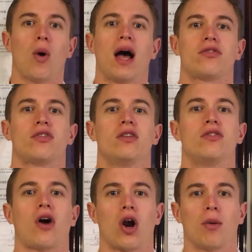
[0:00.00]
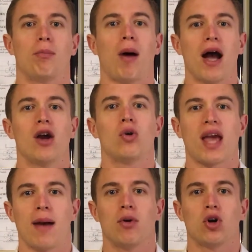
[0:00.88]
acids are
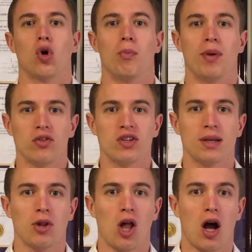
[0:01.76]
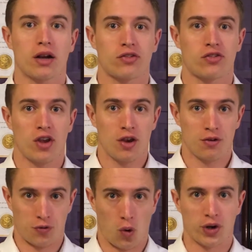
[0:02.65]
biochemical building blocks
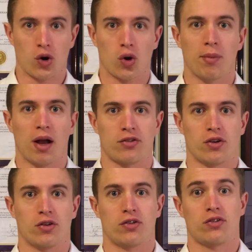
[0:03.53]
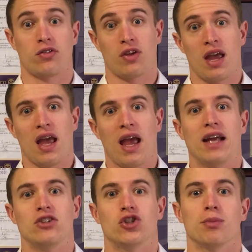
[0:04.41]
for your muscles,
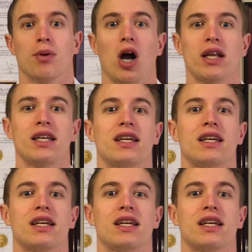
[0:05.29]
and your body